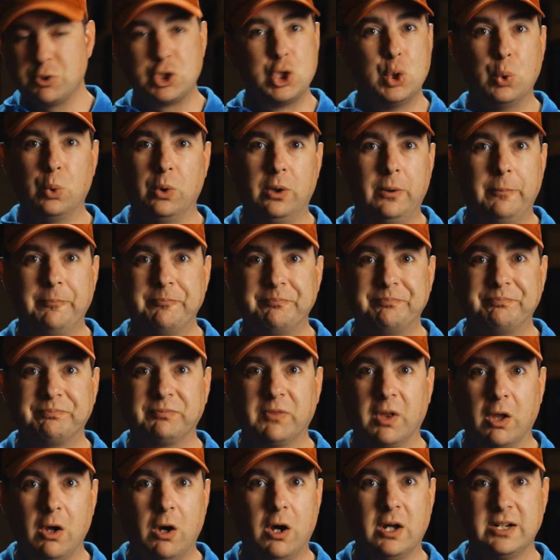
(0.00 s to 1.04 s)
tool
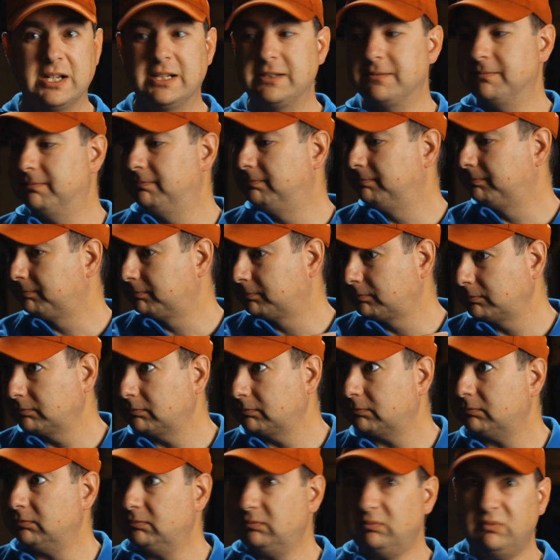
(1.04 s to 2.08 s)
on it,
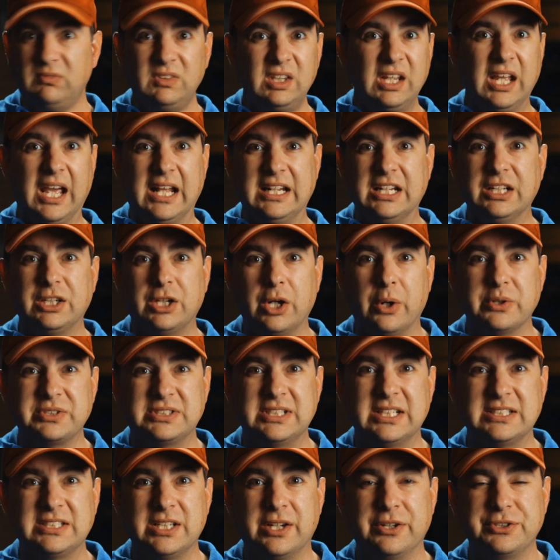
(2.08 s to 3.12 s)
and it goes
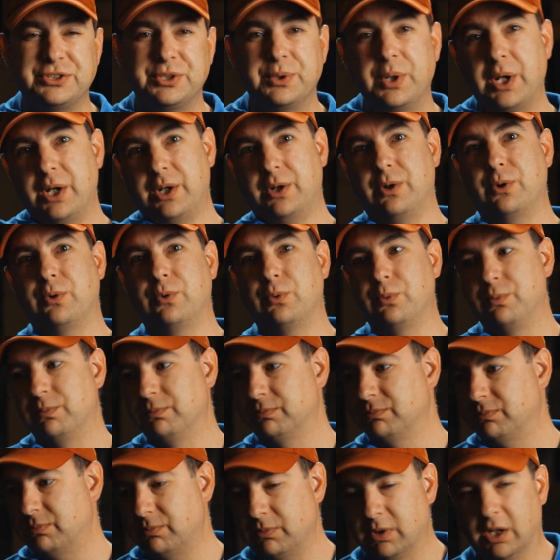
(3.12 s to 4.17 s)
and it tells you, oh,
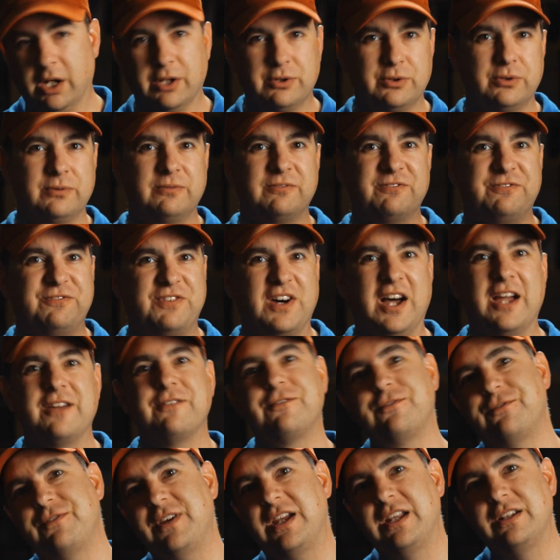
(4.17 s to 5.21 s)

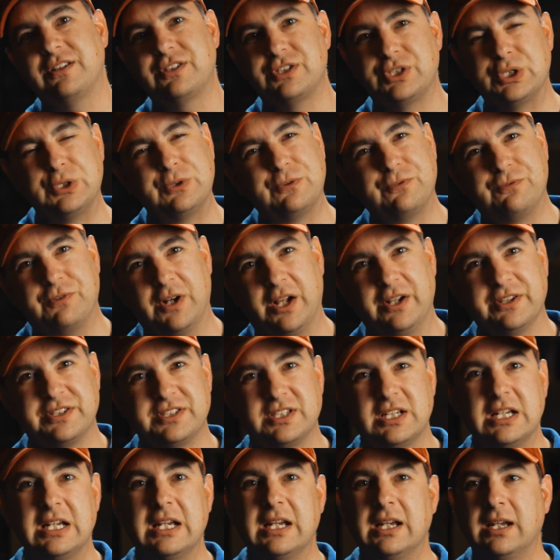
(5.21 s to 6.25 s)
105 feet to
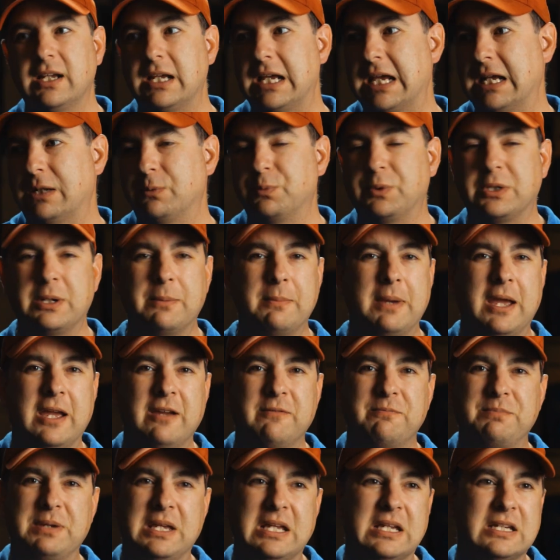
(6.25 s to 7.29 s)
fault. And what it
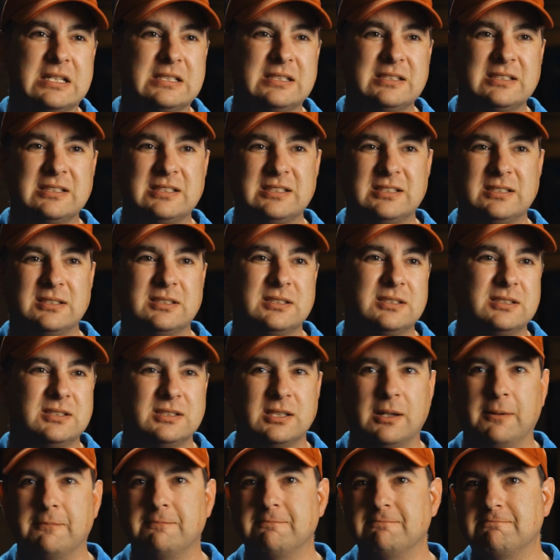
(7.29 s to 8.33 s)
may be is
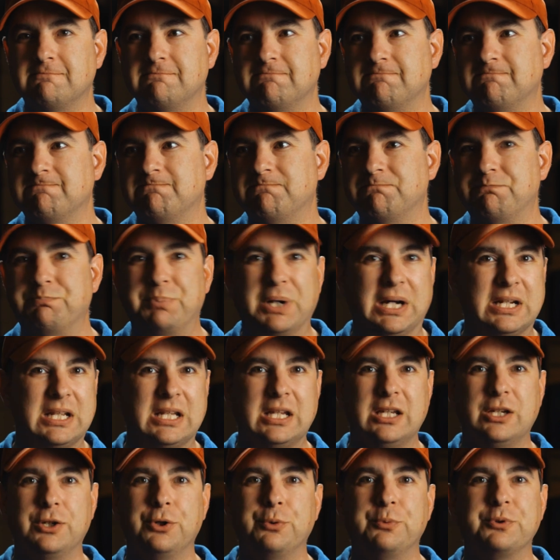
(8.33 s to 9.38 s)

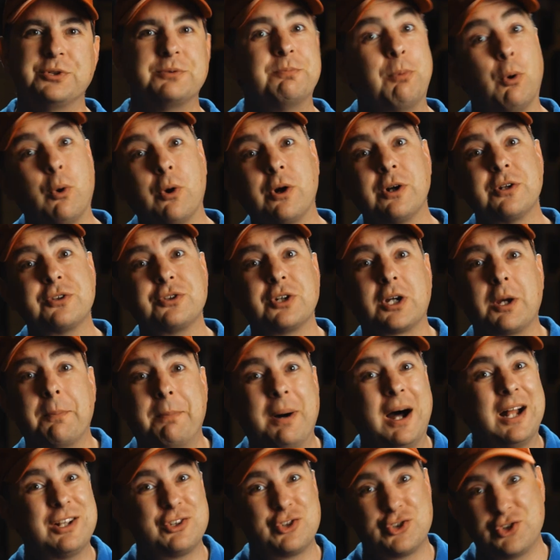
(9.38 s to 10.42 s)
somebody who was bored took a
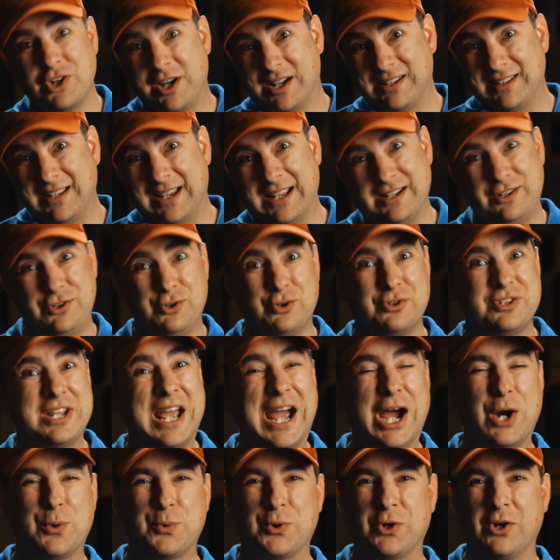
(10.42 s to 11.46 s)
pot shot at your
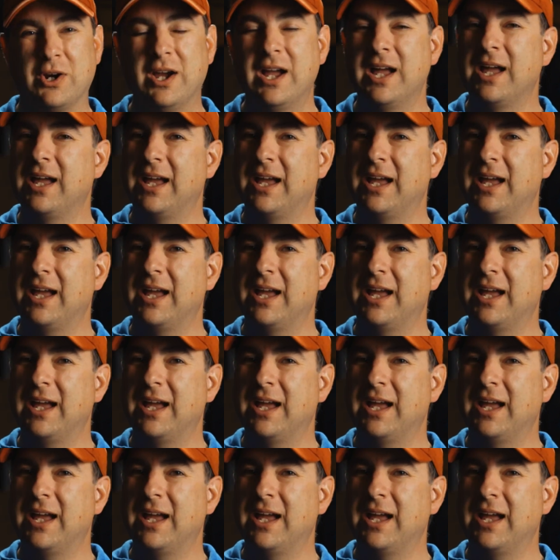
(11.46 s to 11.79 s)
tower